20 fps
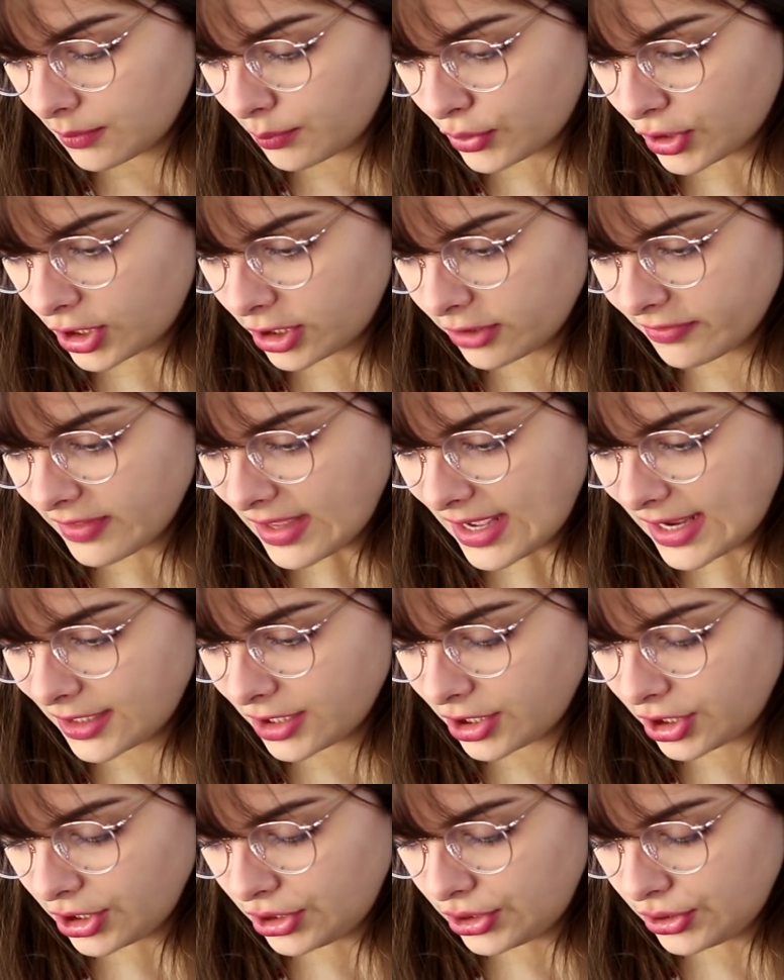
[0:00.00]
part of
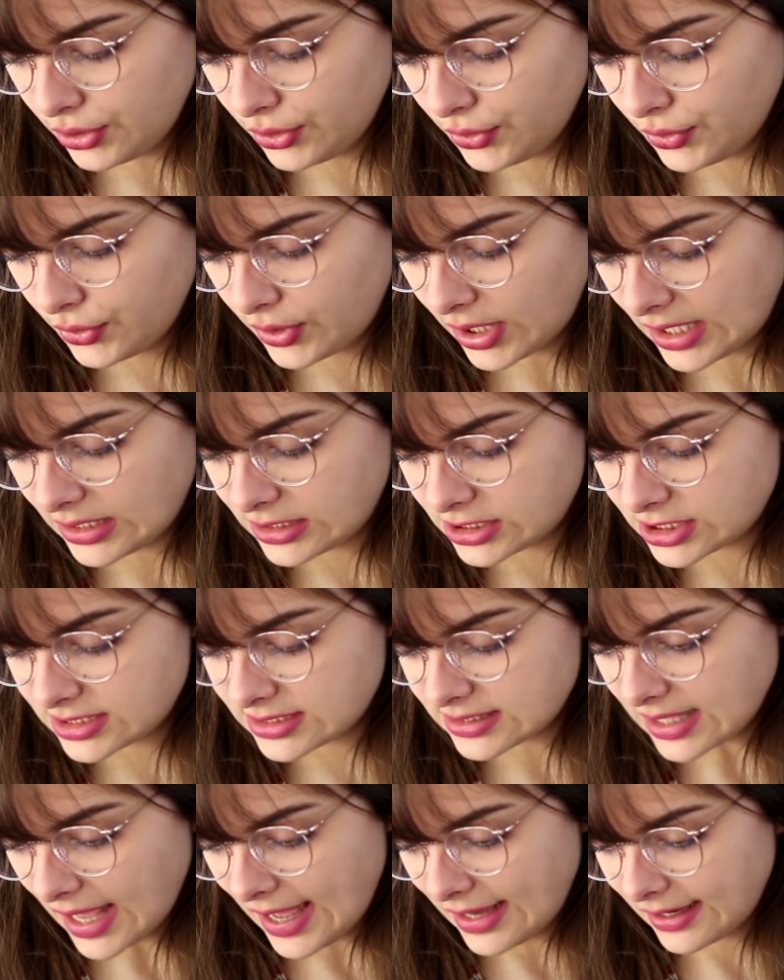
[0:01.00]
that. You can
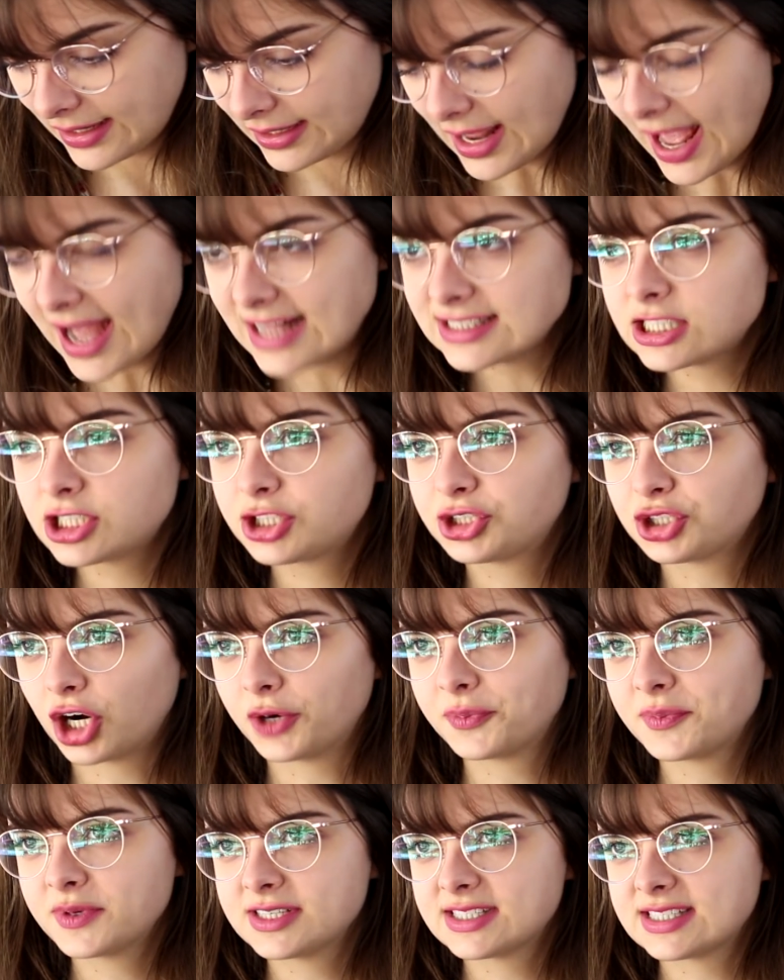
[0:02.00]
just add, it adds
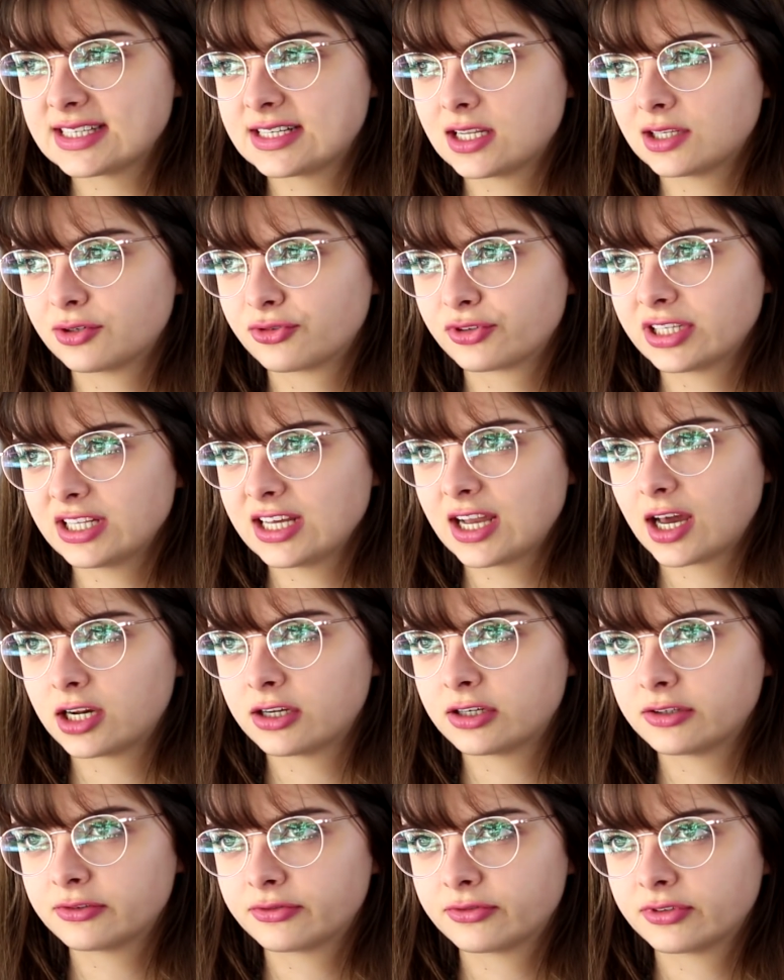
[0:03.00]
sharpness in a really kind
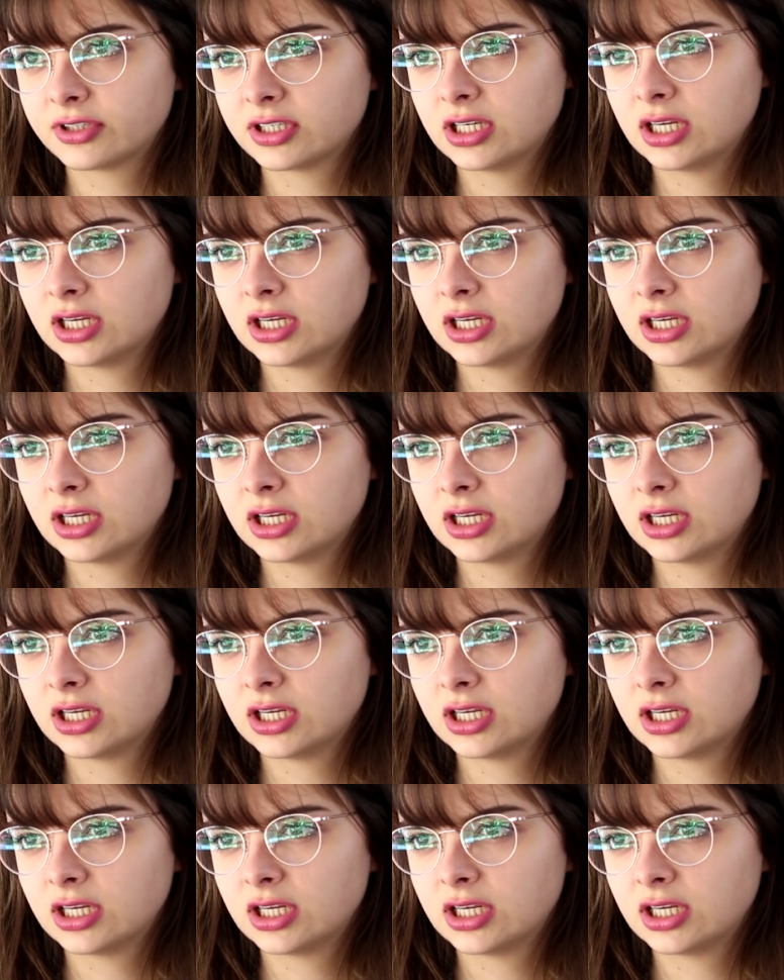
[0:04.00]
of